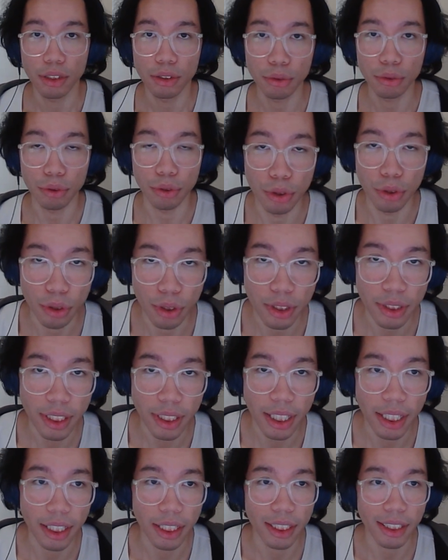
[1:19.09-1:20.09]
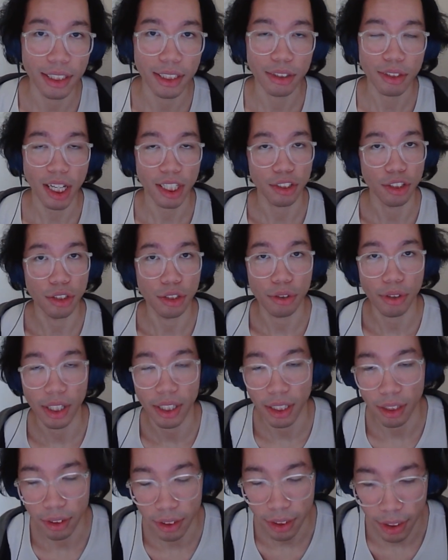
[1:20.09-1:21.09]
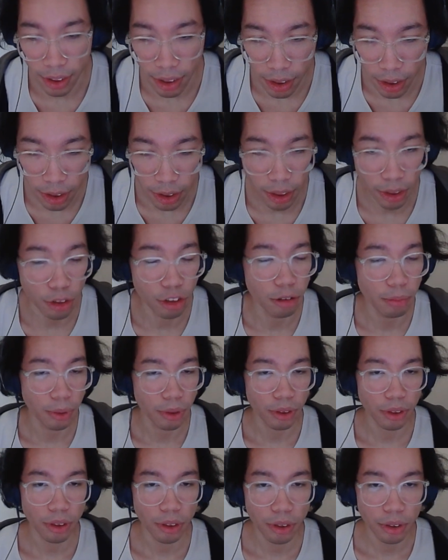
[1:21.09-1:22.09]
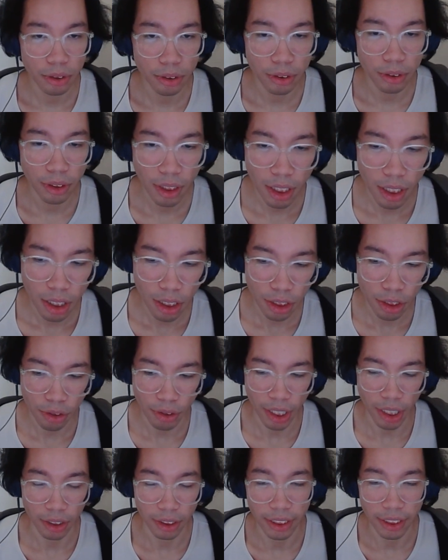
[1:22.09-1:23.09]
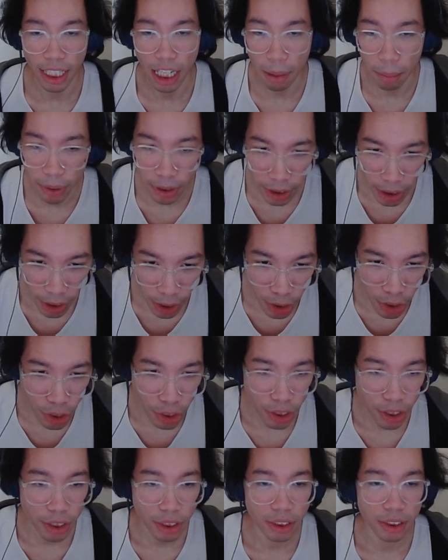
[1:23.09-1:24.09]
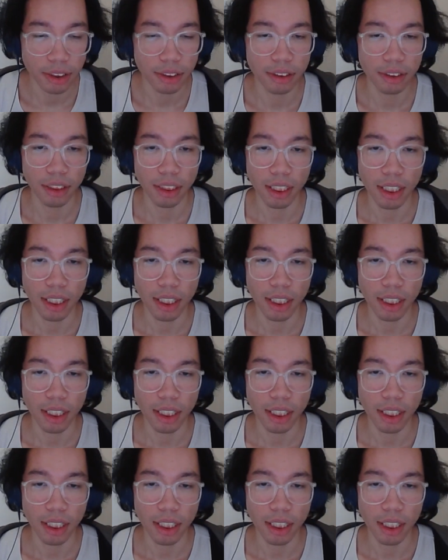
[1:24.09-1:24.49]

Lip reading: 2 users in to actually try out the coupon code, try out the application.